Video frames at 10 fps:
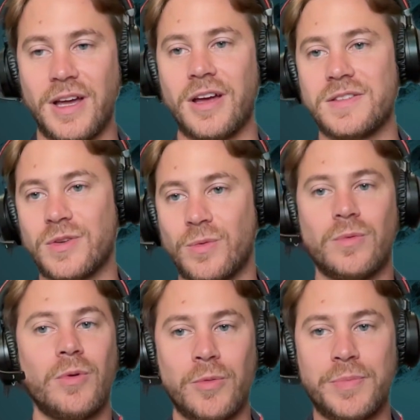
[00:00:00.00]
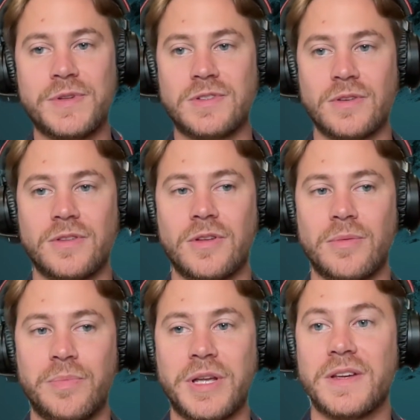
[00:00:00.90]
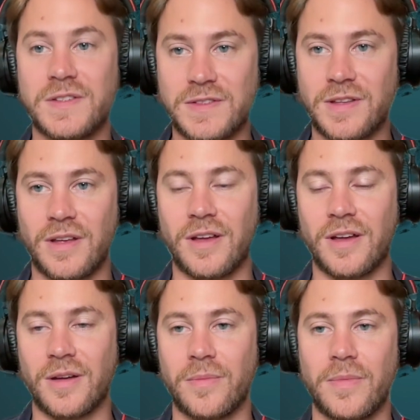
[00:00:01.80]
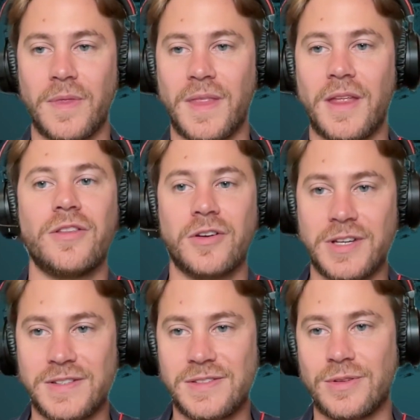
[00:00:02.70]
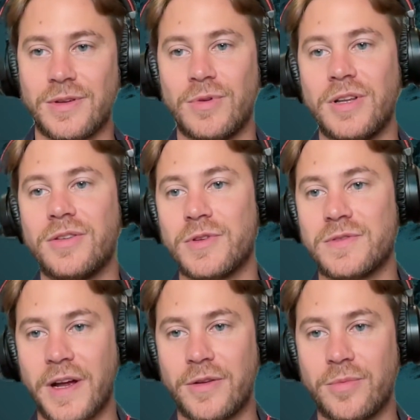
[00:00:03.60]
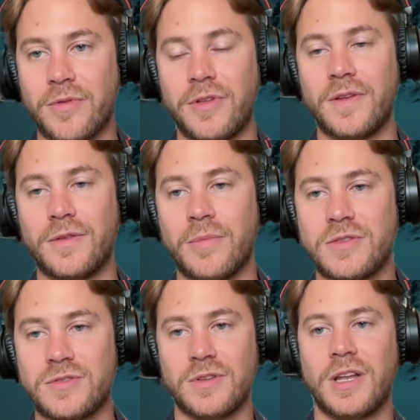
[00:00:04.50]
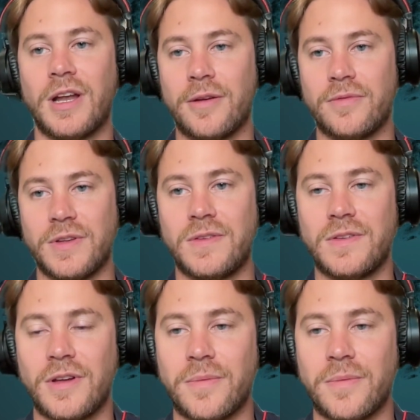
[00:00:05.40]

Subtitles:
So what would be the biggest nuggets, or the most valuable things you managed to get out of this